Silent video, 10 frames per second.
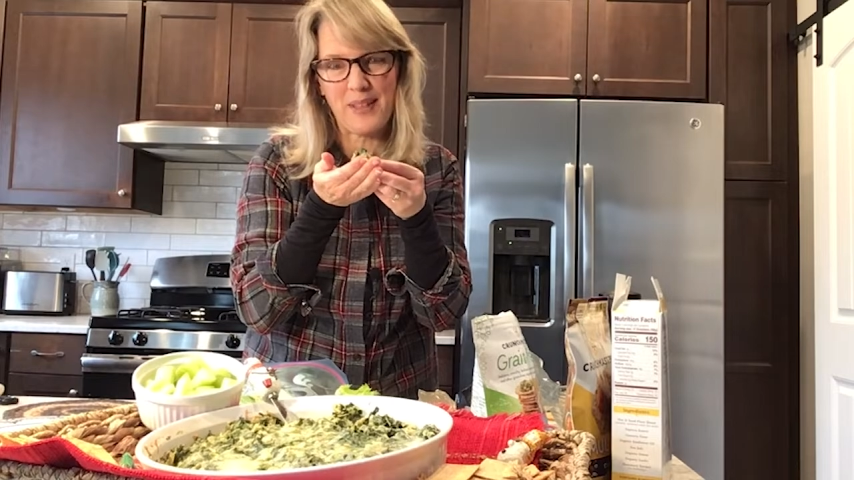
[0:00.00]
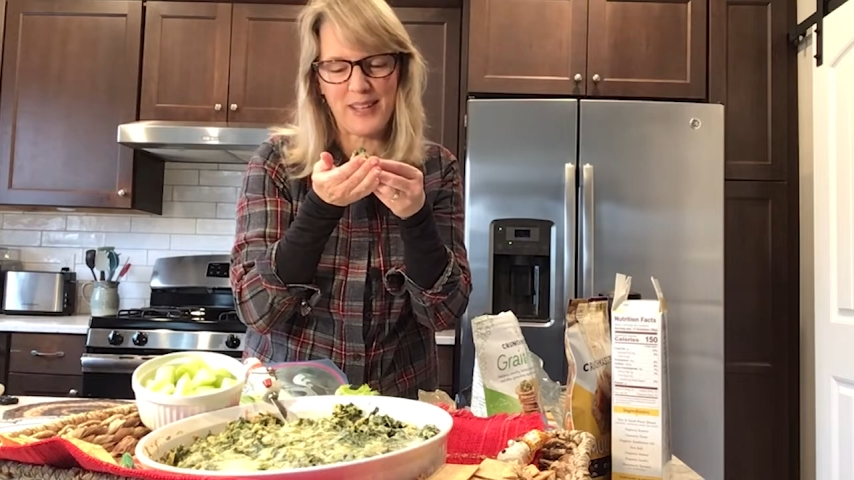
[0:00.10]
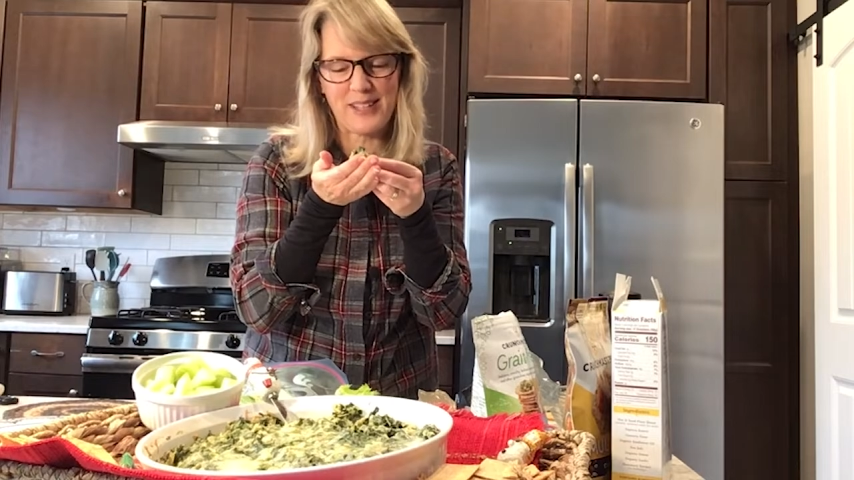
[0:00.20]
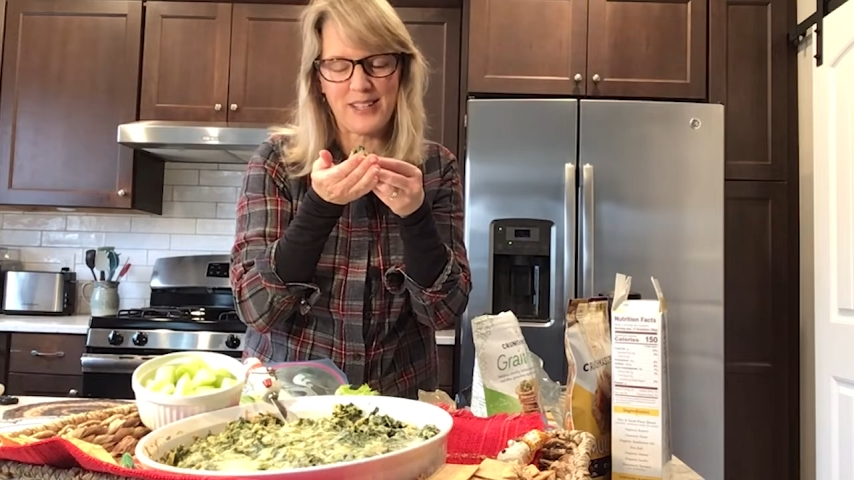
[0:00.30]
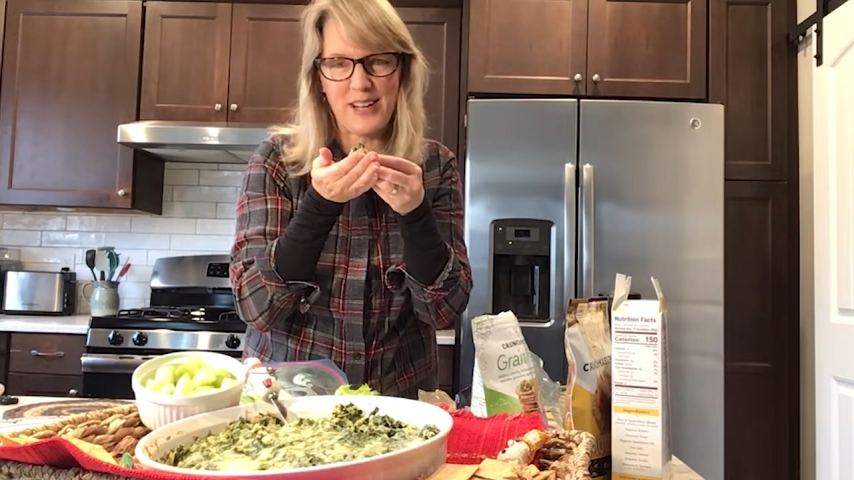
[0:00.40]

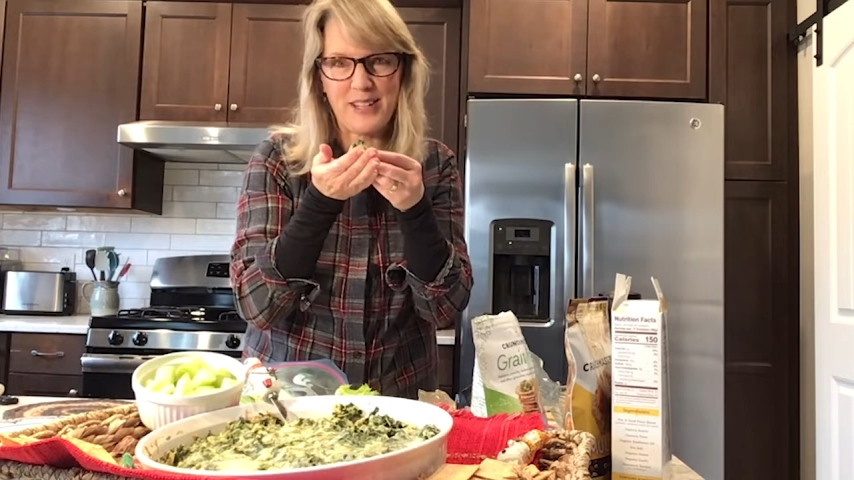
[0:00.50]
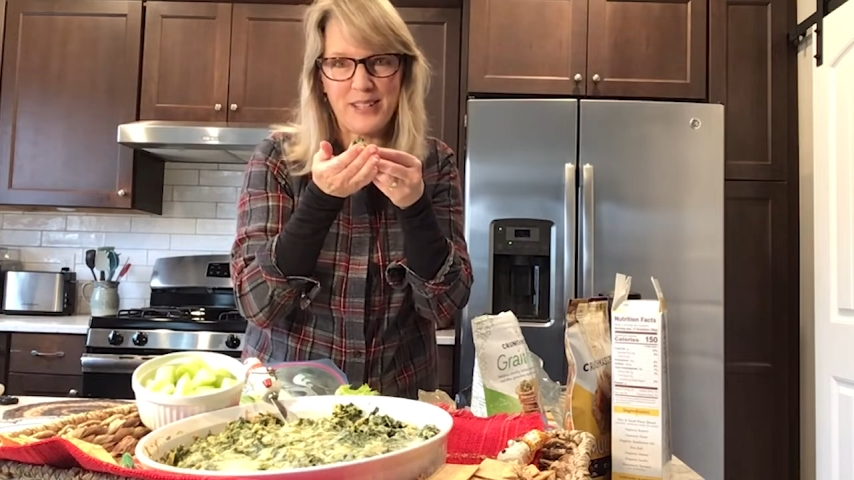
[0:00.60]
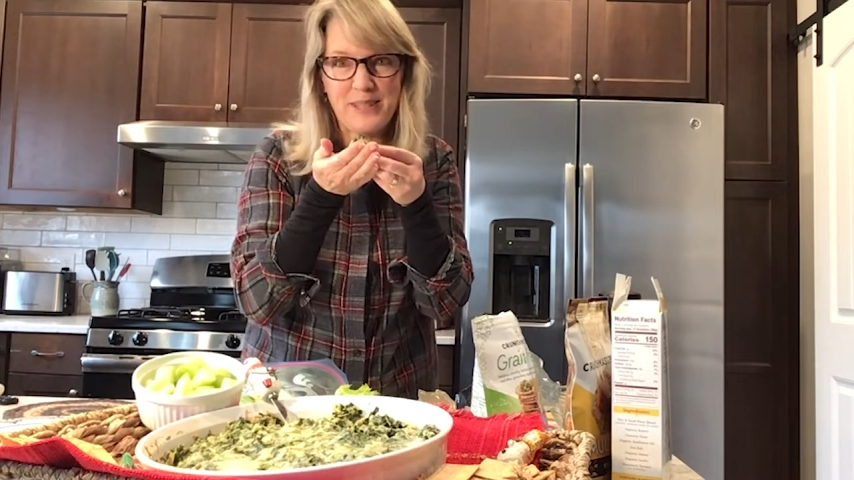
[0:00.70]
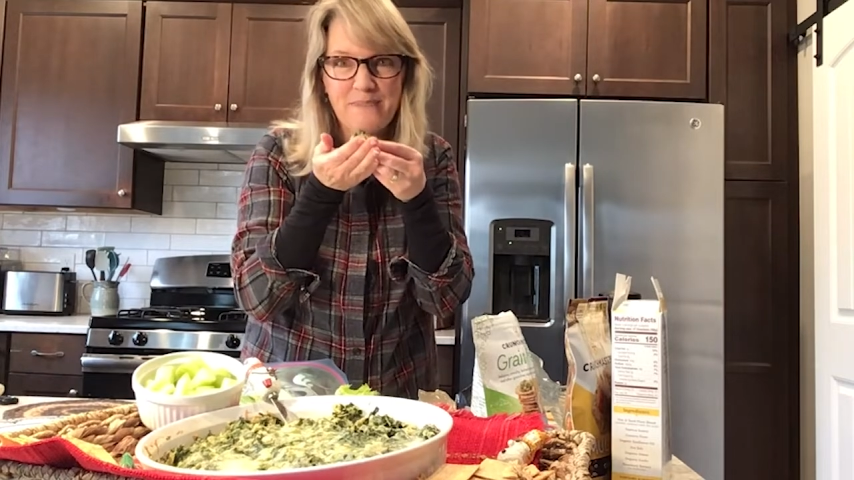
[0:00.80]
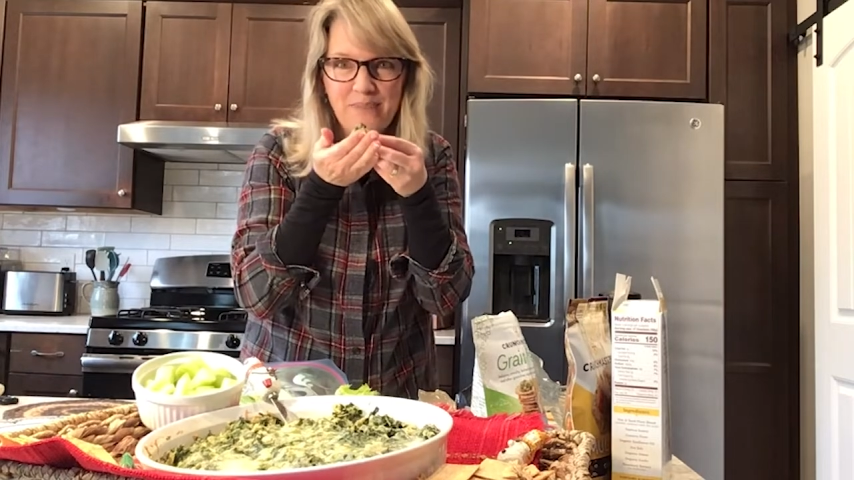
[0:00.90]

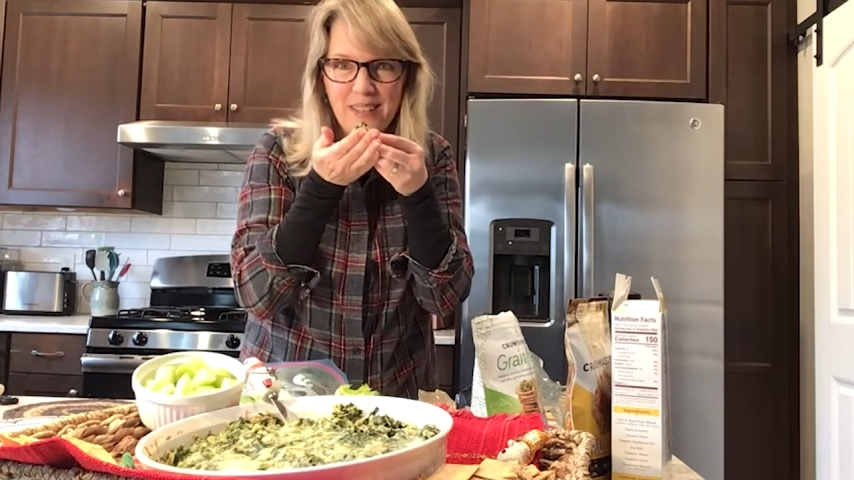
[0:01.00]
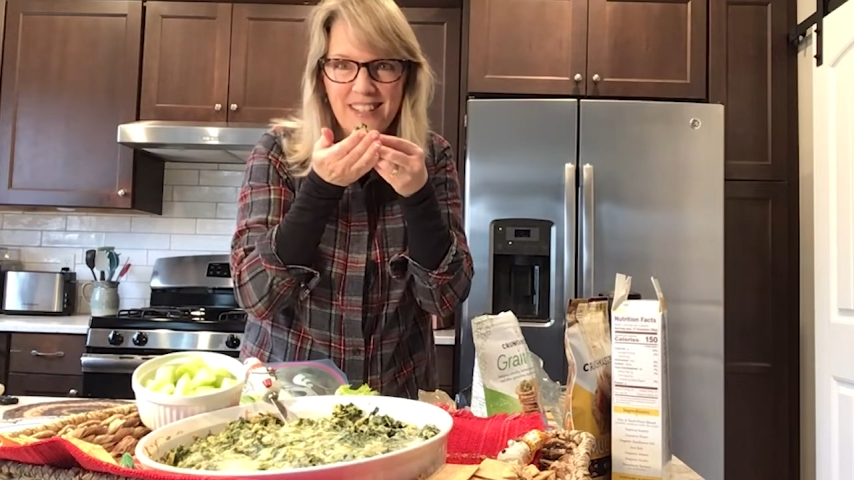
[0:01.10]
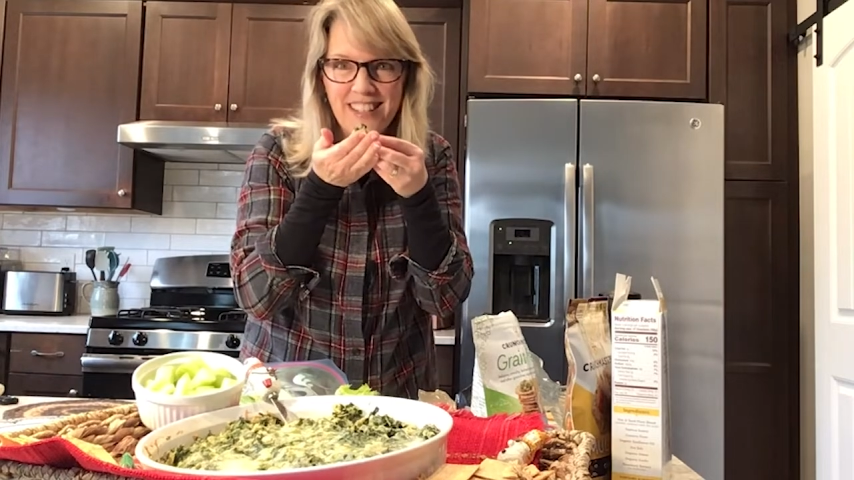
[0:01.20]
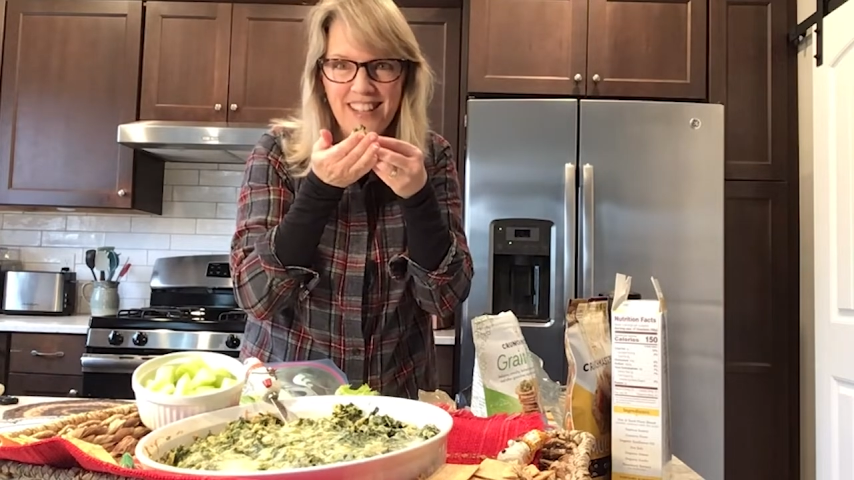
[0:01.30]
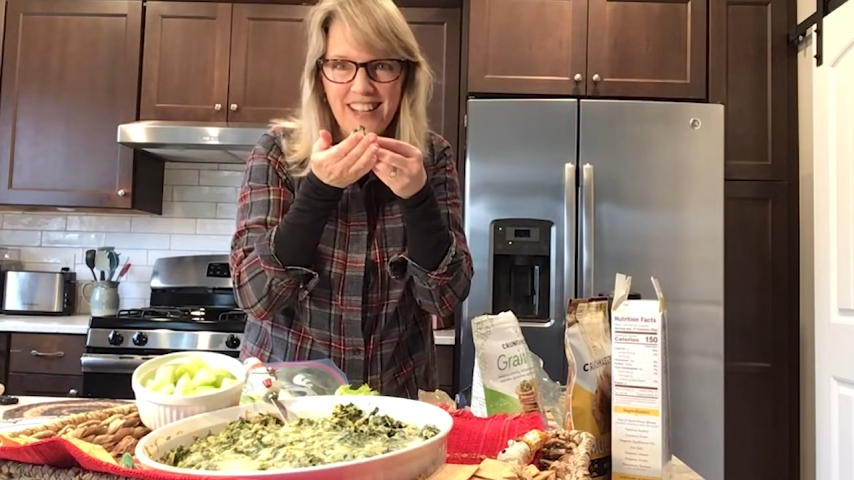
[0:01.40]
exchanges. See
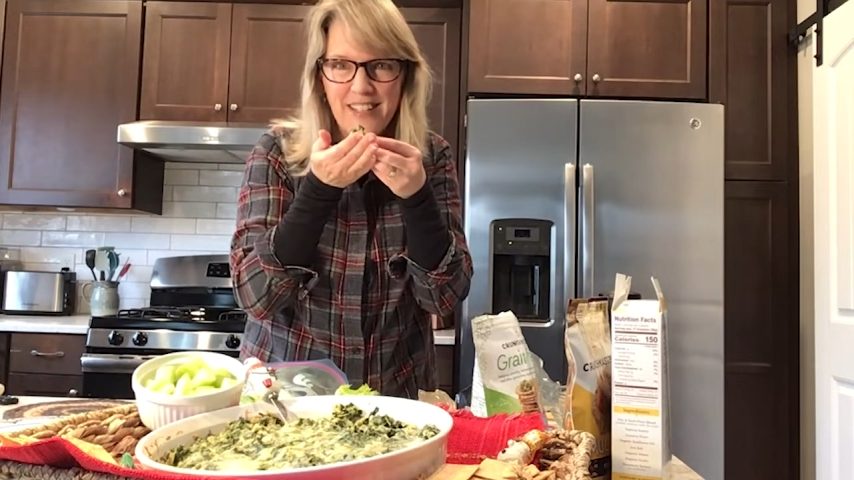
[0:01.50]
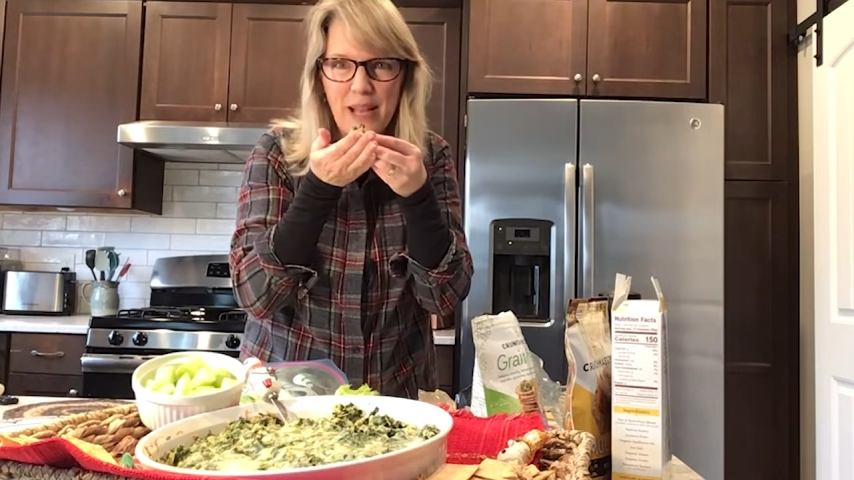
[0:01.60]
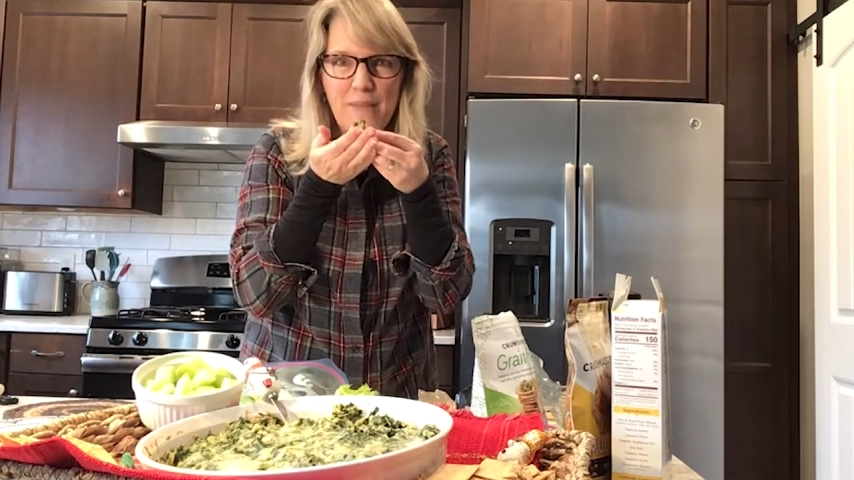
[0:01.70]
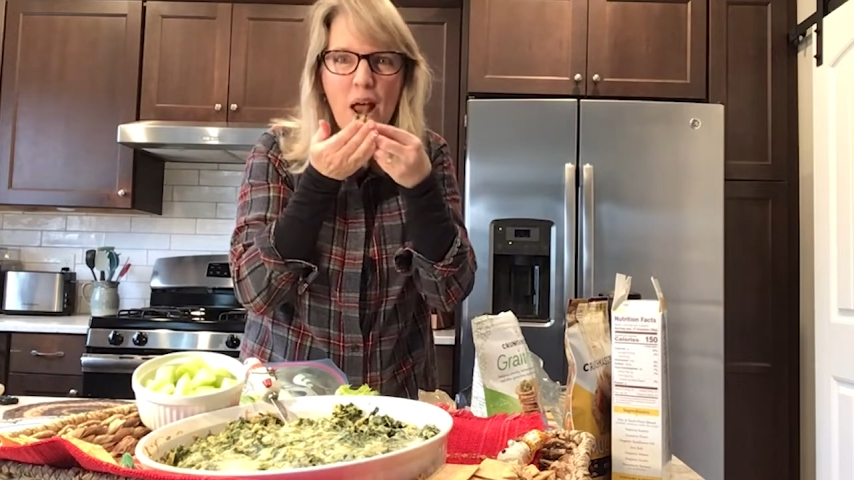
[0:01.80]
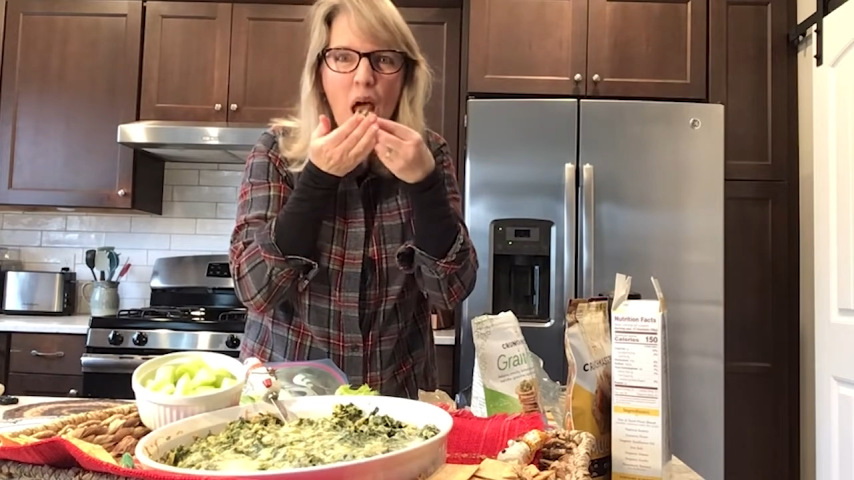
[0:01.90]
you next time.